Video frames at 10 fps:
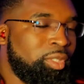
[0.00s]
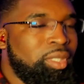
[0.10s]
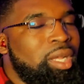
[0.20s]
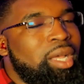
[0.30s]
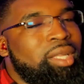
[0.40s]

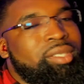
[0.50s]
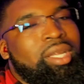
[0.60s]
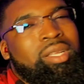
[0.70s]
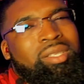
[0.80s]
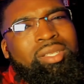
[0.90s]
All right,
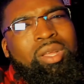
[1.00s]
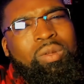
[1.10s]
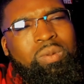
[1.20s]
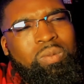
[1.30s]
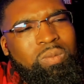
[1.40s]
y'all.
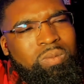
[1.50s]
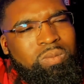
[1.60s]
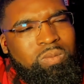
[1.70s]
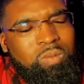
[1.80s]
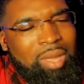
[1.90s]
So
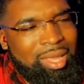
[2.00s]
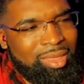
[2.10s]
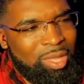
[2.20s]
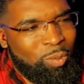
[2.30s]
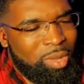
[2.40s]
I
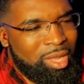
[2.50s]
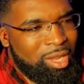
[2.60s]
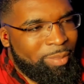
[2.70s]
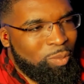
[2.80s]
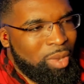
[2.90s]
think we gotta
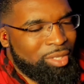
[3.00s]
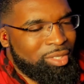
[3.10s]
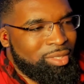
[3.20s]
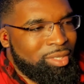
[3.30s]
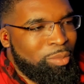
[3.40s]
be
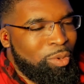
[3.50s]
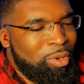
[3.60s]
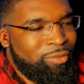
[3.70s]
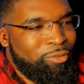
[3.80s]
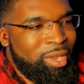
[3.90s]
watching some
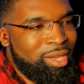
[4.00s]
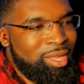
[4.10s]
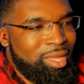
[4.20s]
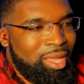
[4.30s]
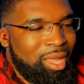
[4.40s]
more
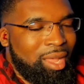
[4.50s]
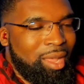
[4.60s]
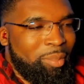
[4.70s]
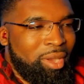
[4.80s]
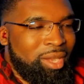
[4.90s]
Ren. Uh,
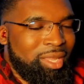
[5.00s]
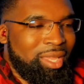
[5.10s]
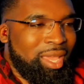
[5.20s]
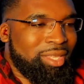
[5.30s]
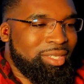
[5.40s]
apparently,
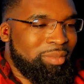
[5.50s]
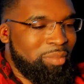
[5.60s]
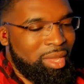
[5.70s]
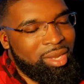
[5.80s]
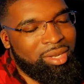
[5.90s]
he actually
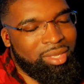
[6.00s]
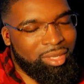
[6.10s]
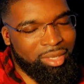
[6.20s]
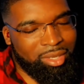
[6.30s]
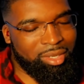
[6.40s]
made
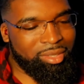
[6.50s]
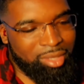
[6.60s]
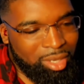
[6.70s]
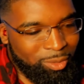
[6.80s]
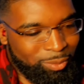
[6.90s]
a
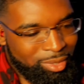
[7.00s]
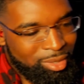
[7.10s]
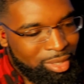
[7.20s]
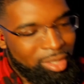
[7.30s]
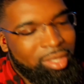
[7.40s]
song which is
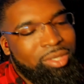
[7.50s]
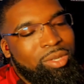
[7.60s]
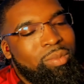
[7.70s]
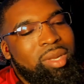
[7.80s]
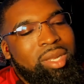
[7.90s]
like a
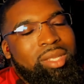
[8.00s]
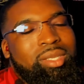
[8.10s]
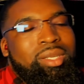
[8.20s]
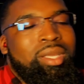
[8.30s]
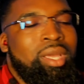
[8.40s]
two minutes
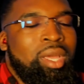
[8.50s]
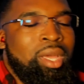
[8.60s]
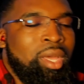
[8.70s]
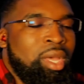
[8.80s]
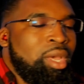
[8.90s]
and
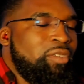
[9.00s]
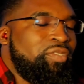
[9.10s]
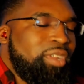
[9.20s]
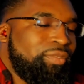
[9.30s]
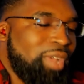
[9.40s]

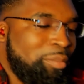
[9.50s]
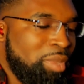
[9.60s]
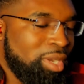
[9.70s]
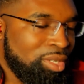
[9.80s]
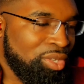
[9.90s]
fifty five
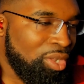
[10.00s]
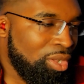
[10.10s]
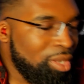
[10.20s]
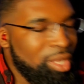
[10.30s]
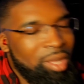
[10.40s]
minutes
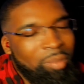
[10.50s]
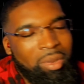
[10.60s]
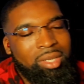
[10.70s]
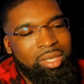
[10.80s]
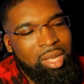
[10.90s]
long.
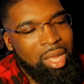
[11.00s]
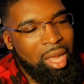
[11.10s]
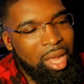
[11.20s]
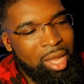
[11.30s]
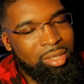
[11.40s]
But
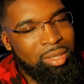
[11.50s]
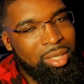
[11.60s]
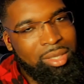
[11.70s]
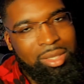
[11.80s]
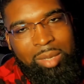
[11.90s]
uh, so
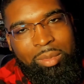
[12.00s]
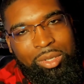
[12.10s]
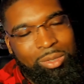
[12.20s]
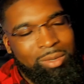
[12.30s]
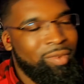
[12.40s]
this is gonna be a
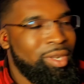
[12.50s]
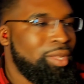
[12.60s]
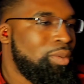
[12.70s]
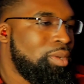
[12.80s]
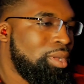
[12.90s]
short
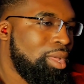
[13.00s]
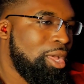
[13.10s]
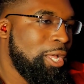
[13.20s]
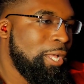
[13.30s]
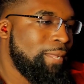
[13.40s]
video.
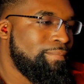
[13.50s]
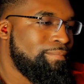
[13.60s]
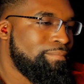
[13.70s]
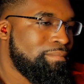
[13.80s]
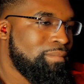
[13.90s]

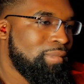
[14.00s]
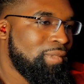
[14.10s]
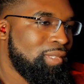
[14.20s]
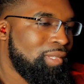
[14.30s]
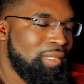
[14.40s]
Um,
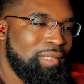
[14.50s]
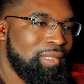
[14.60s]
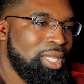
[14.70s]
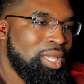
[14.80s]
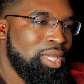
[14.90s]
this is.
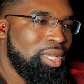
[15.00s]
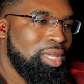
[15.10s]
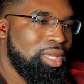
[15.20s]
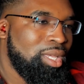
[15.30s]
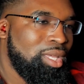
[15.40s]

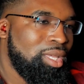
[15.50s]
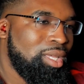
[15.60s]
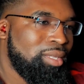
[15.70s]
Uh,